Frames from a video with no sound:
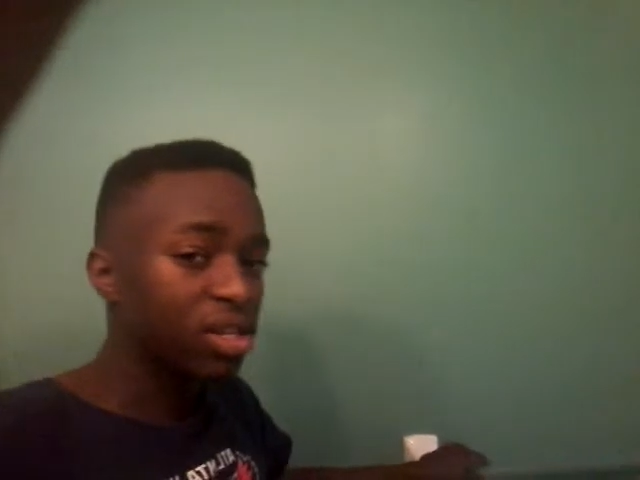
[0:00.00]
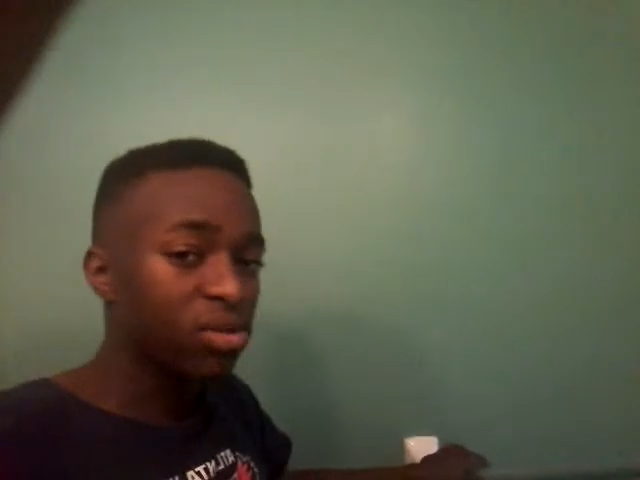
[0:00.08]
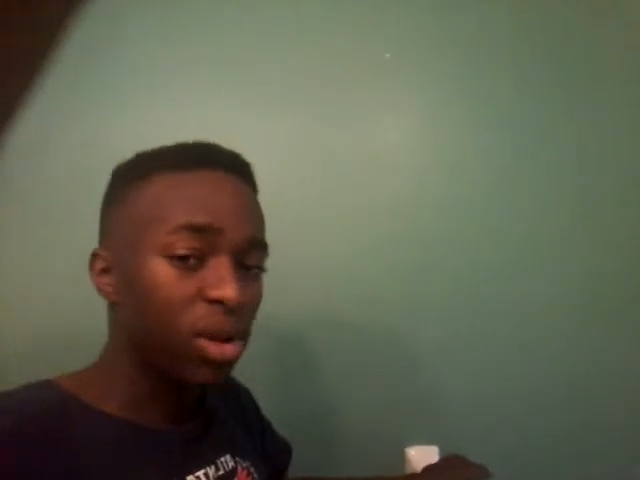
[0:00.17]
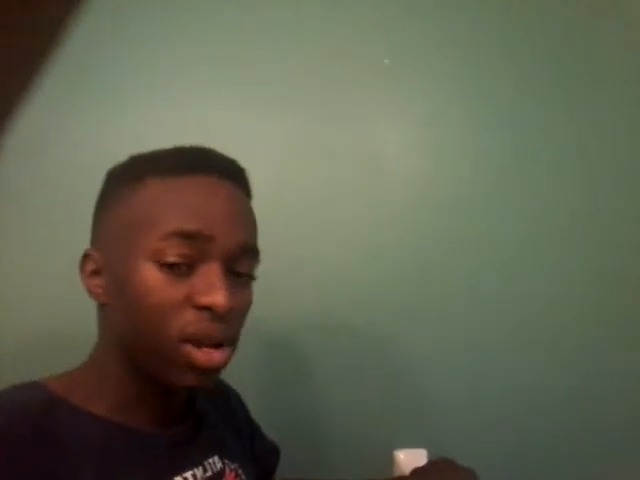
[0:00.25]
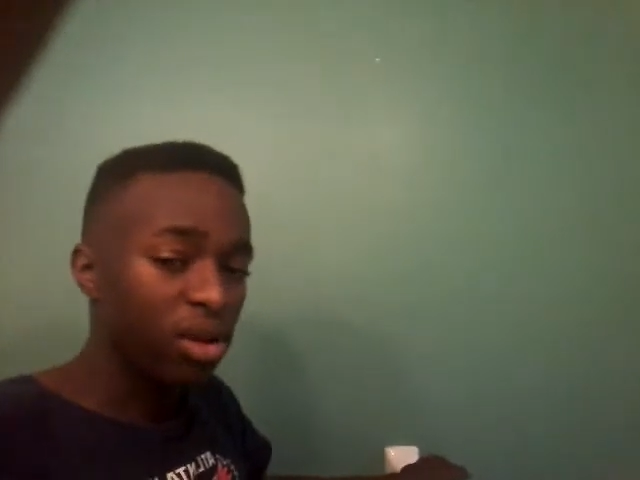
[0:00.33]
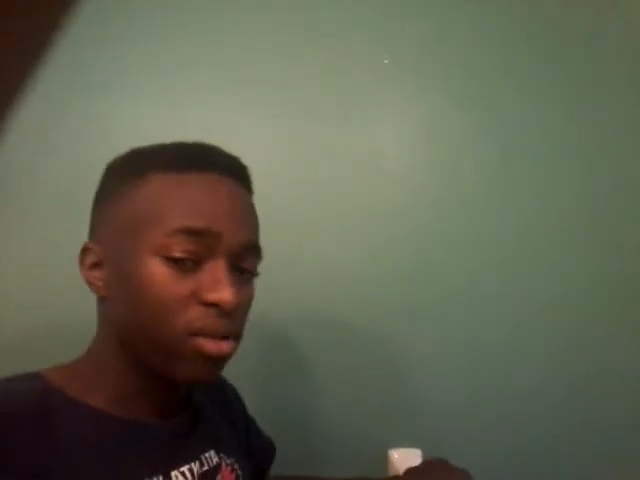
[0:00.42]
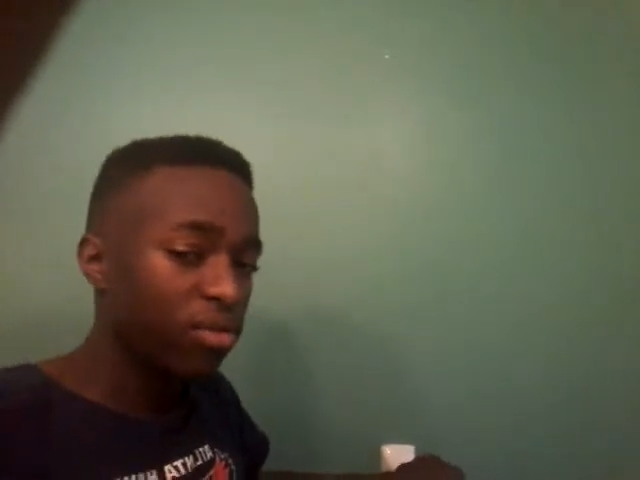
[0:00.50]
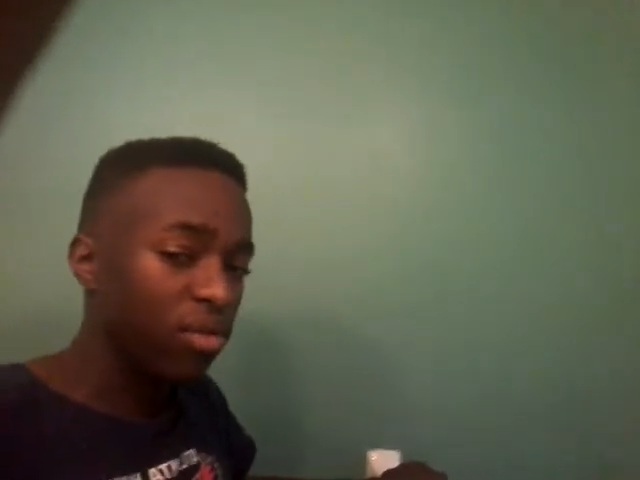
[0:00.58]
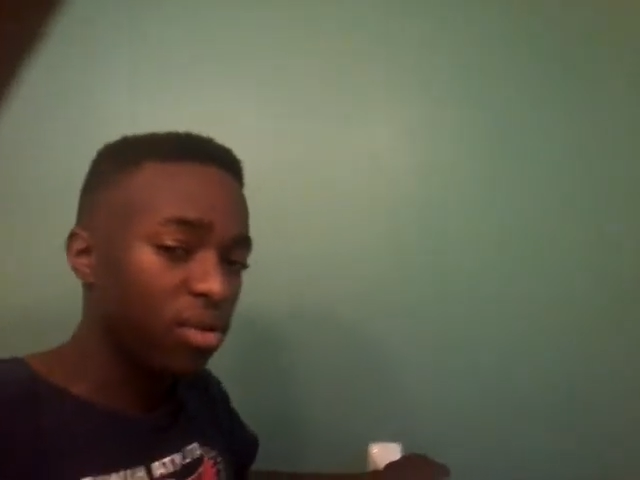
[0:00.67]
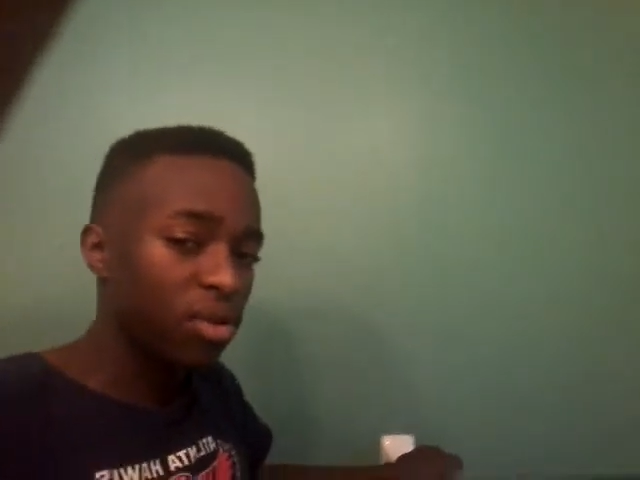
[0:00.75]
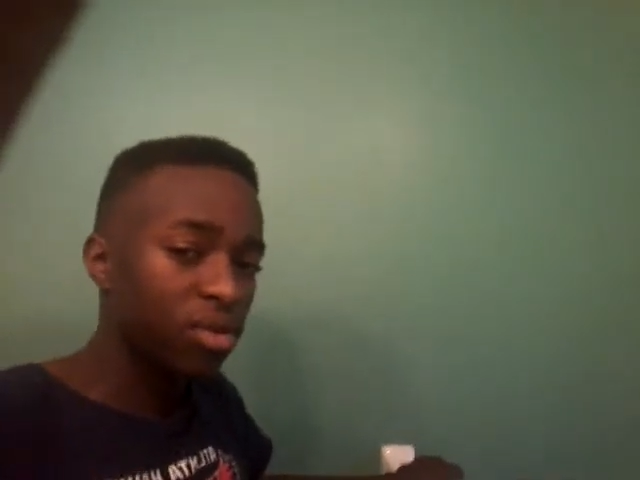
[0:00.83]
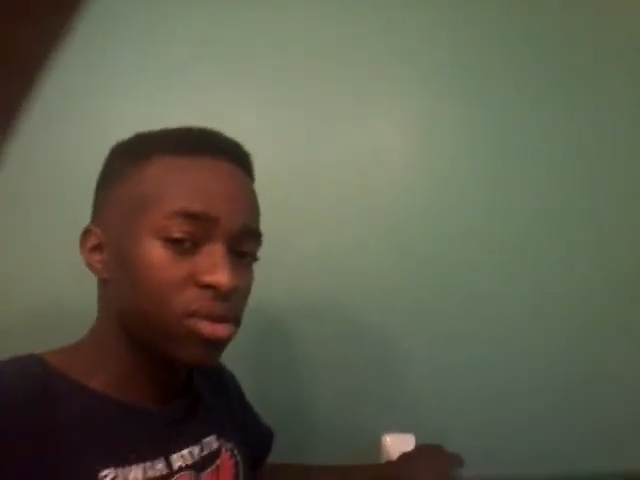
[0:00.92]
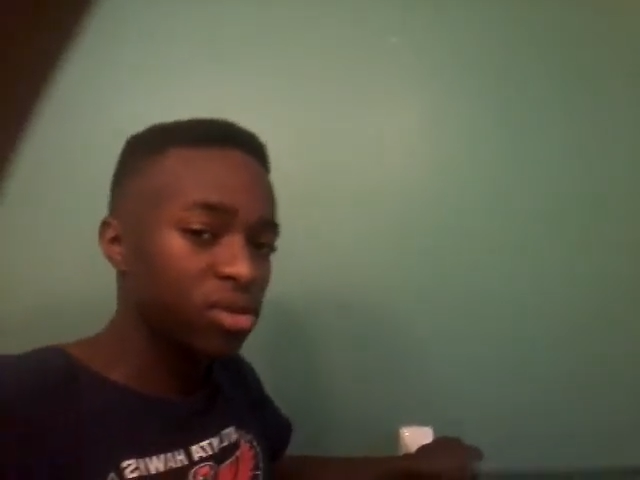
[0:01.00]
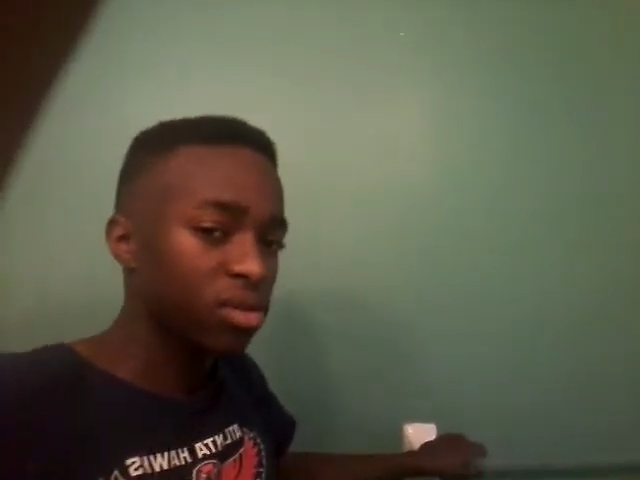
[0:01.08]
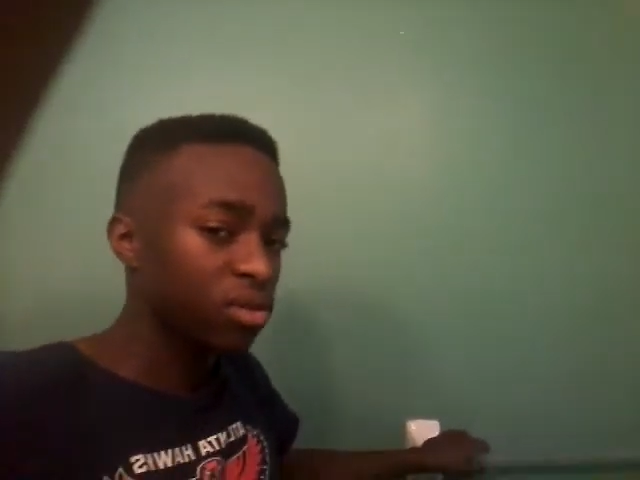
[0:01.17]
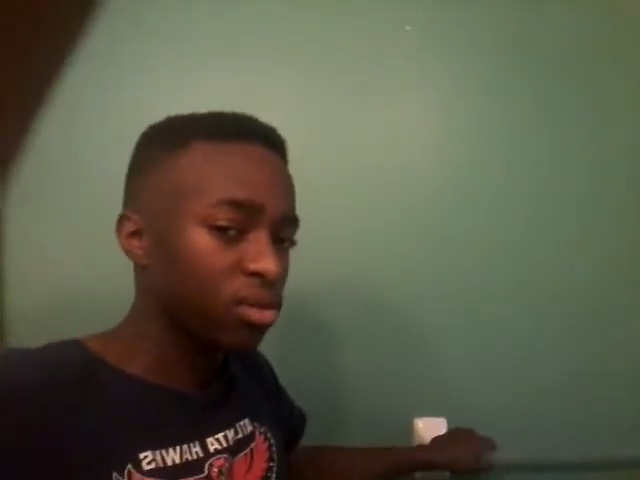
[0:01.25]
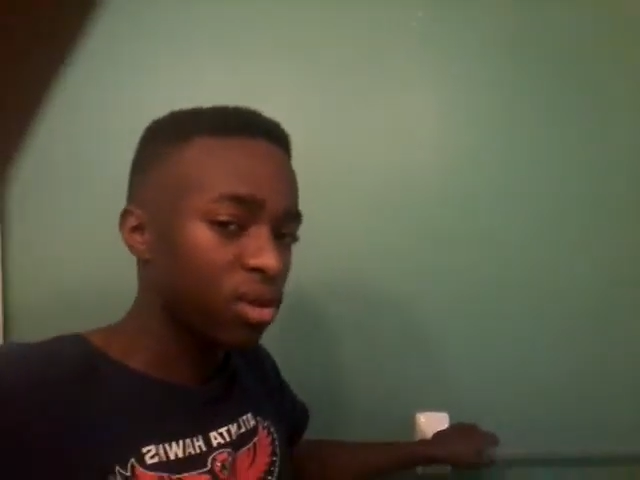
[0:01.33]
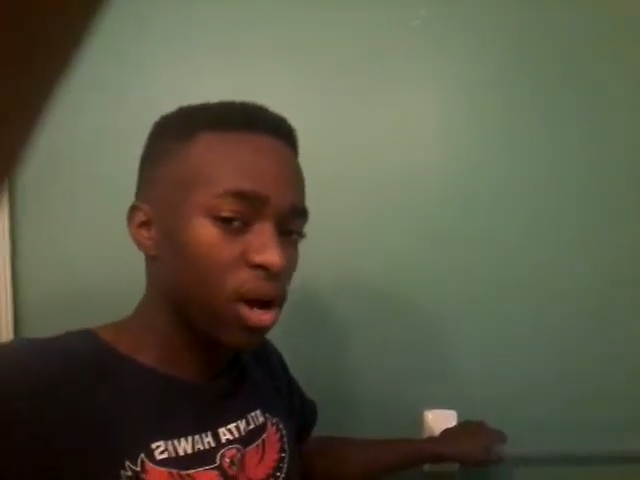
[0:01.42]
great near falls,
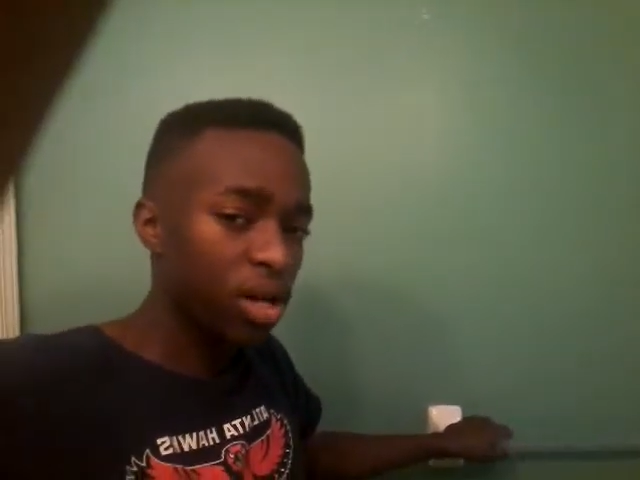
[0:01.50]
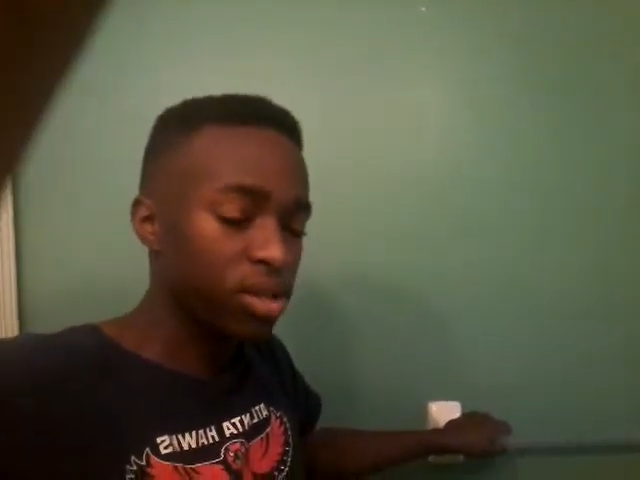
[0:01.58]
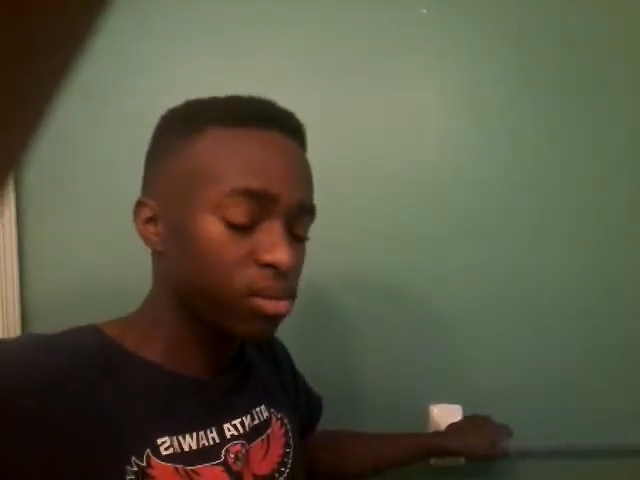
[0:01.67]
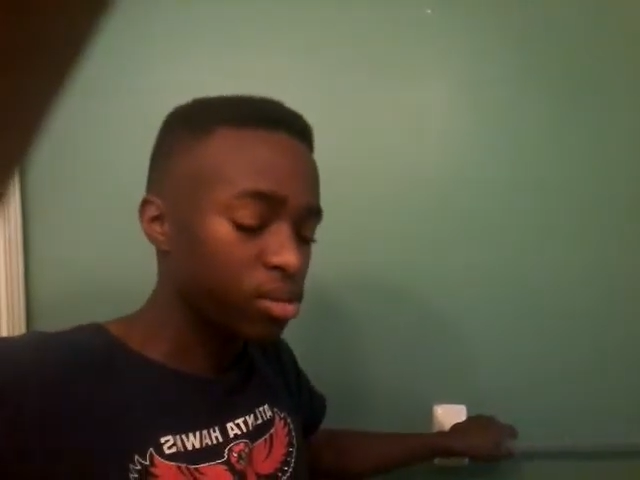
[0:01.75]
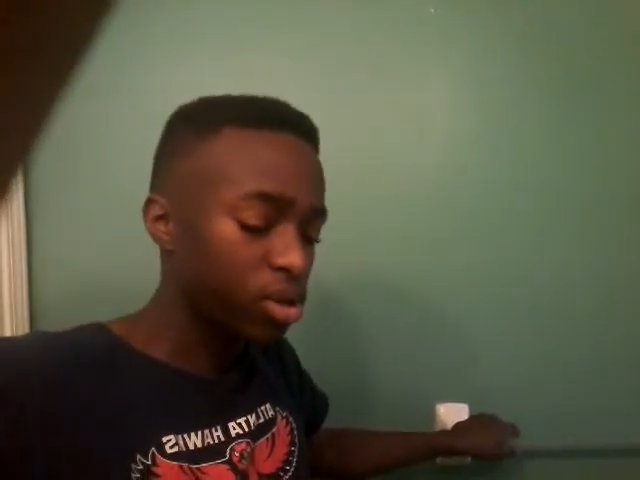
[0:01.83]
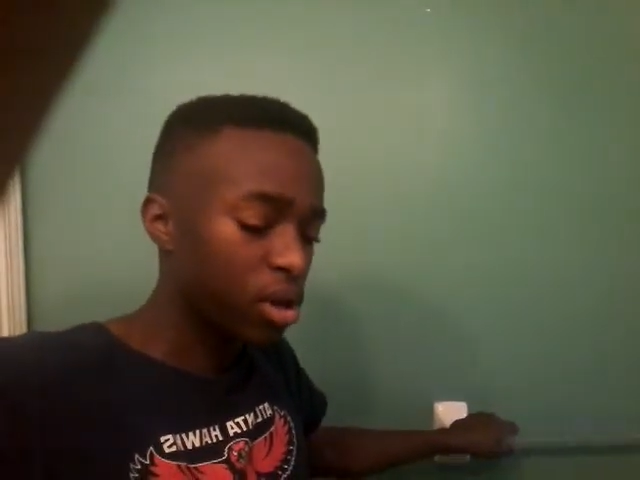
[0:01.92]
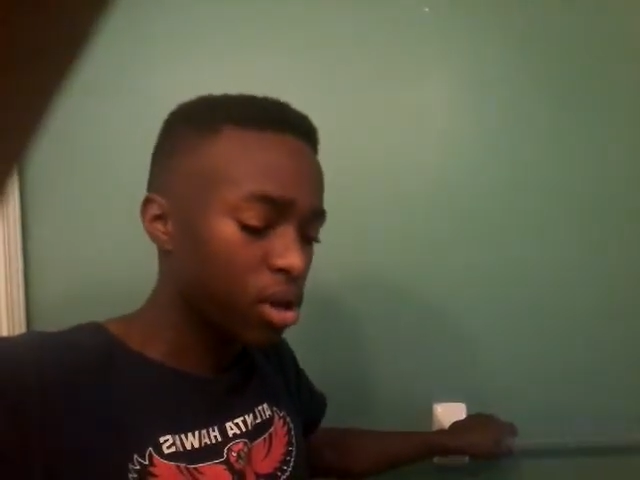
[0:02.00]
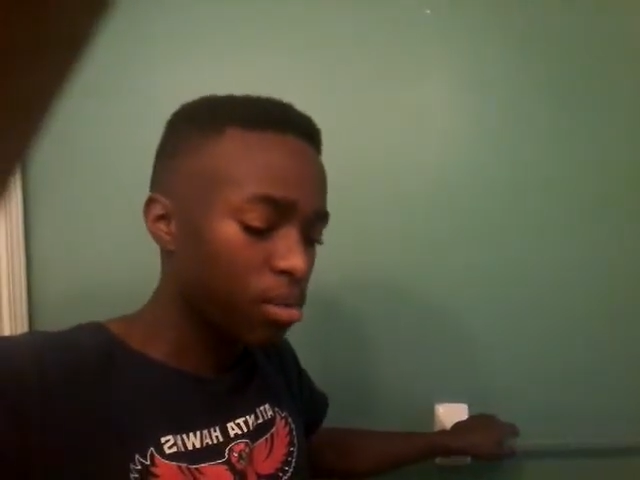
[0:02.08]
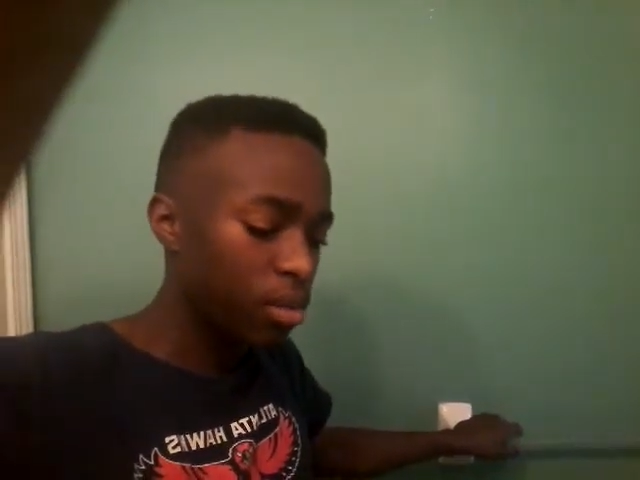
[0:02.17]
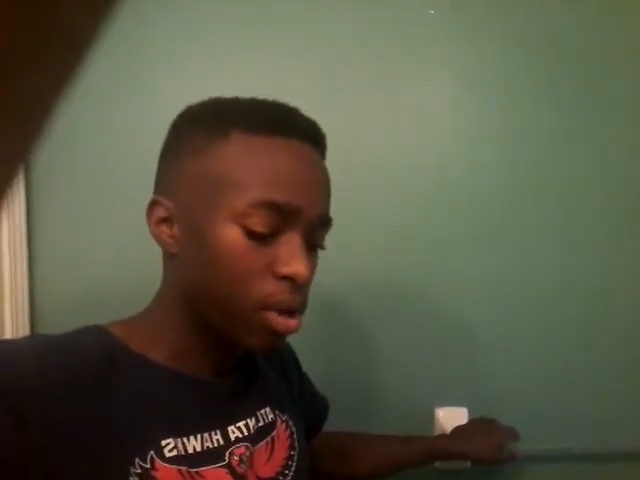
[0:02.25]
awesome job.